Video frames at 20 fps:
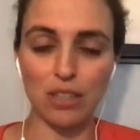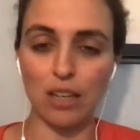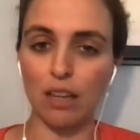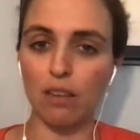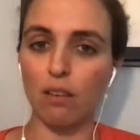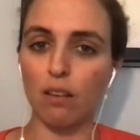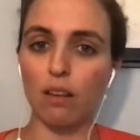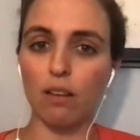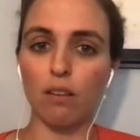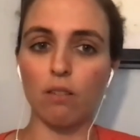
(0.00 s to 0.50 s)

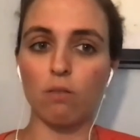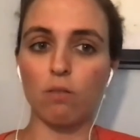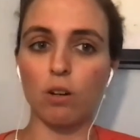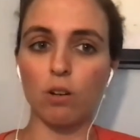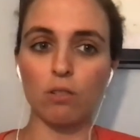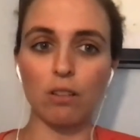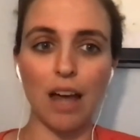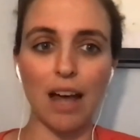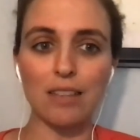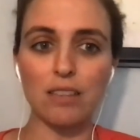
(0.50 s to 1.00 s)
Like,
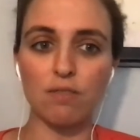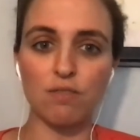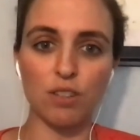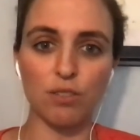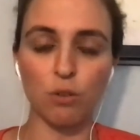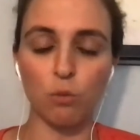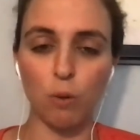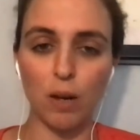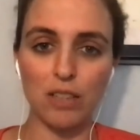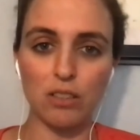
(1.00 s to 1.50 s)
there are lots of
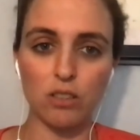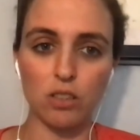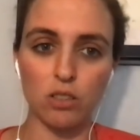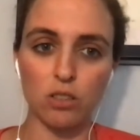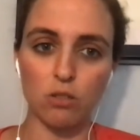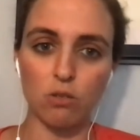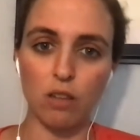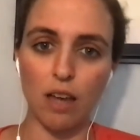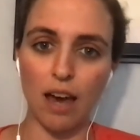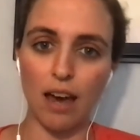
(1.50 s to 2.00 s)
different ways to
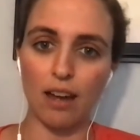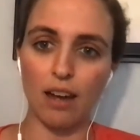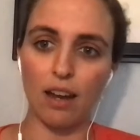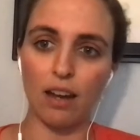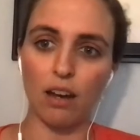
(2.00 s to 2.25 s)
do that,